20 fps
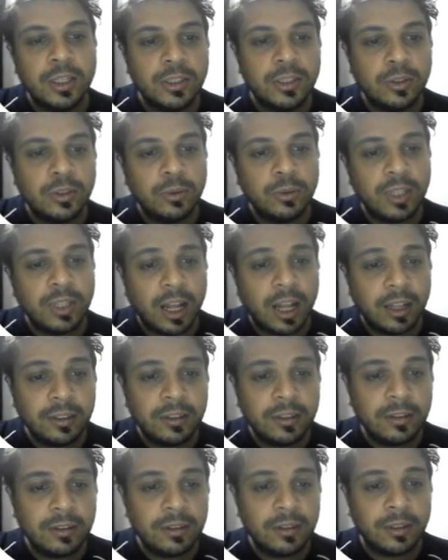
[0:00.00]
So
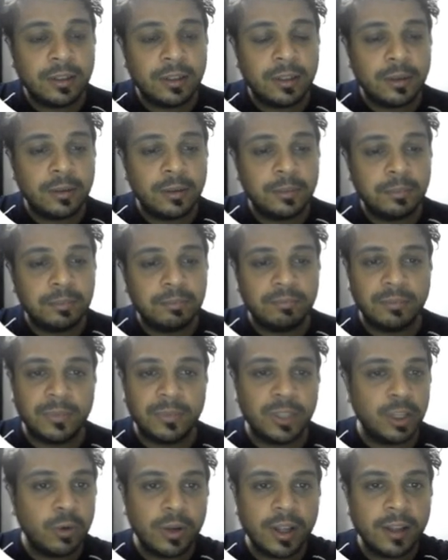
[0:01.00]

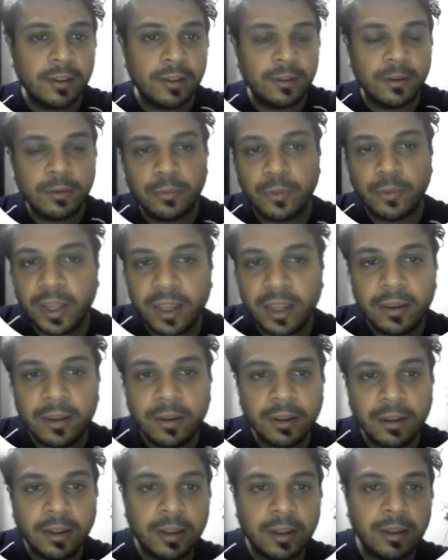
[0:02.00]
the only other
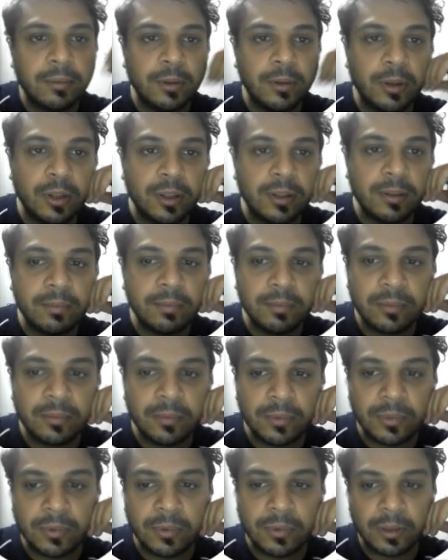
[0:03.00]
way you can
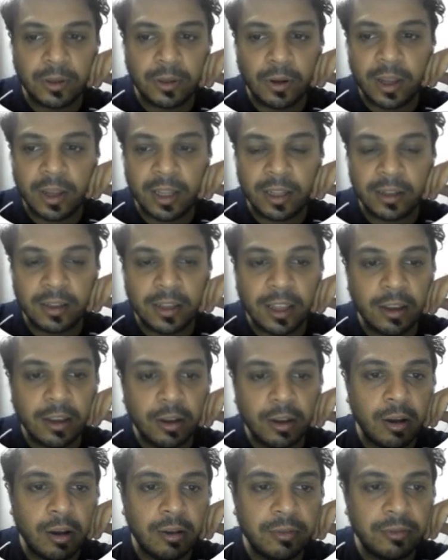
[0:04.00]
I can
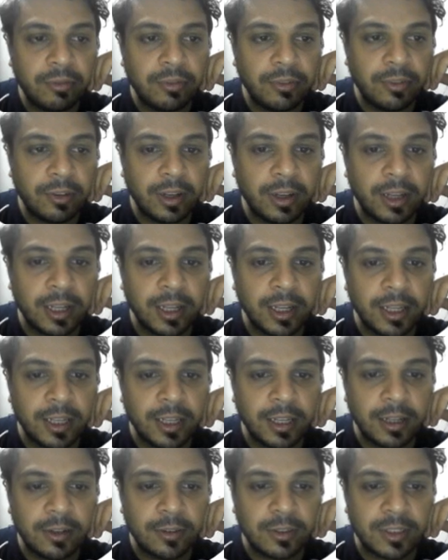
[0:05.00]
think of
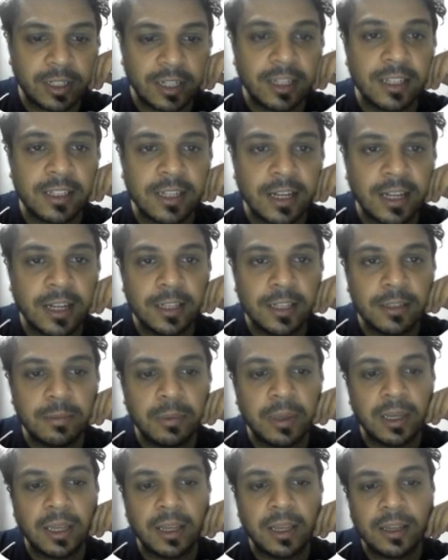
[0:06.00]
statistically
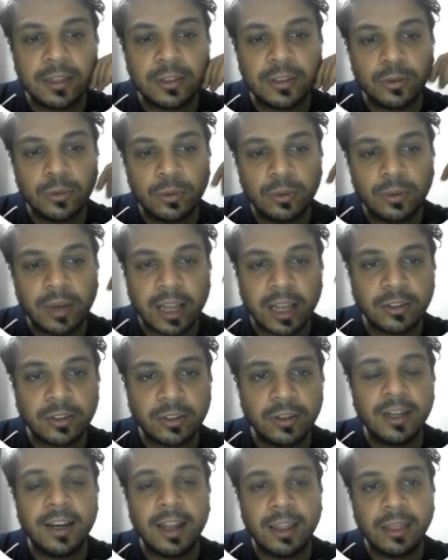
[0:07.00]
speaking, is to
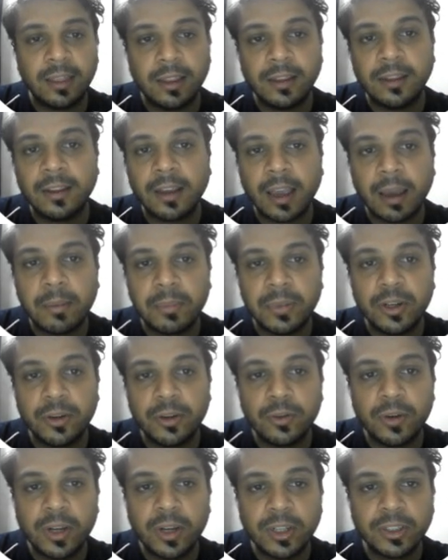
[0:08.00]
actually lengthen the campaign
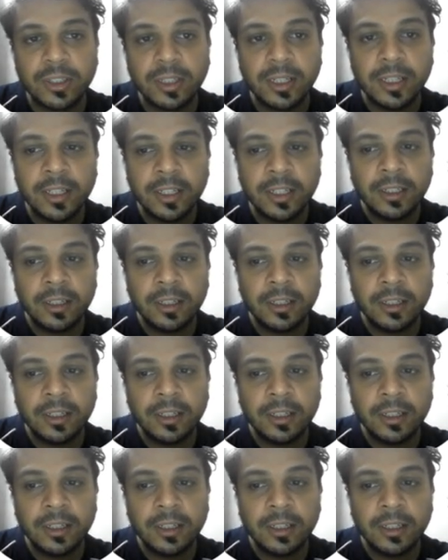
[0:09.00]
duration.